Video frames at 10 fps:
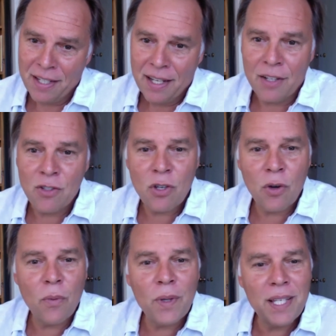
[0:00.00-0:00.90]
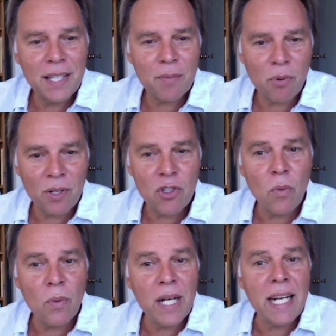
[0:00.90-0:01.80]
And so when you hit the pronoun, so
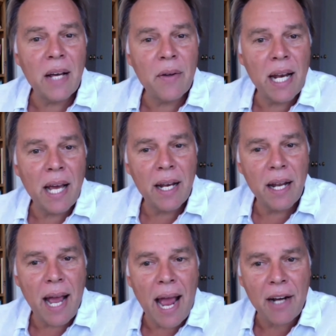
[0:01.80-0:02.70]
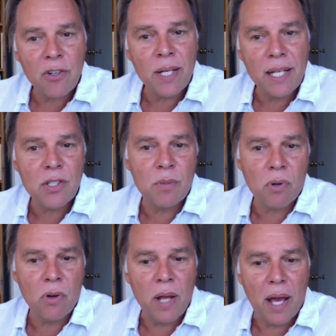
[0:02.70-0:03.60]
when an actor hits the
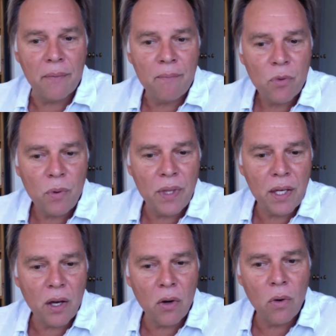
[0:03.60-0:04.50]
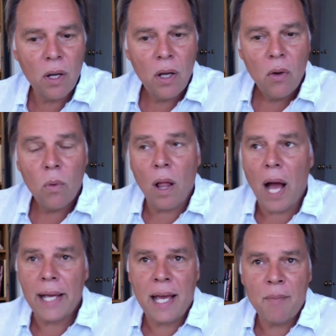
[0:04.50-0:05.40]
pronoun, when they go, well,
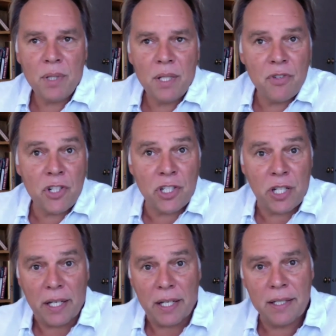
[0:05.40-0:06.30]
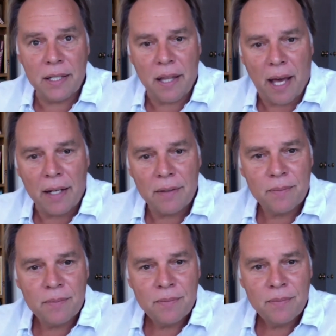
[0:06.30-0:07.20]
I can't believe she did that,
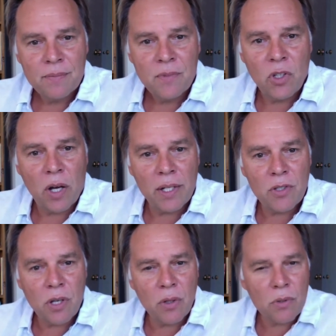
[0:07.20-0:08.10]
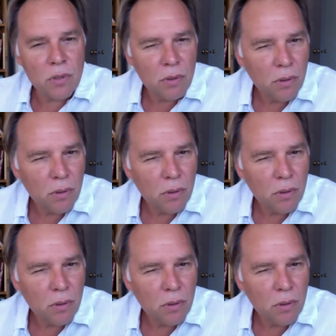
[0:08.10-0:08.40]
the audience goes,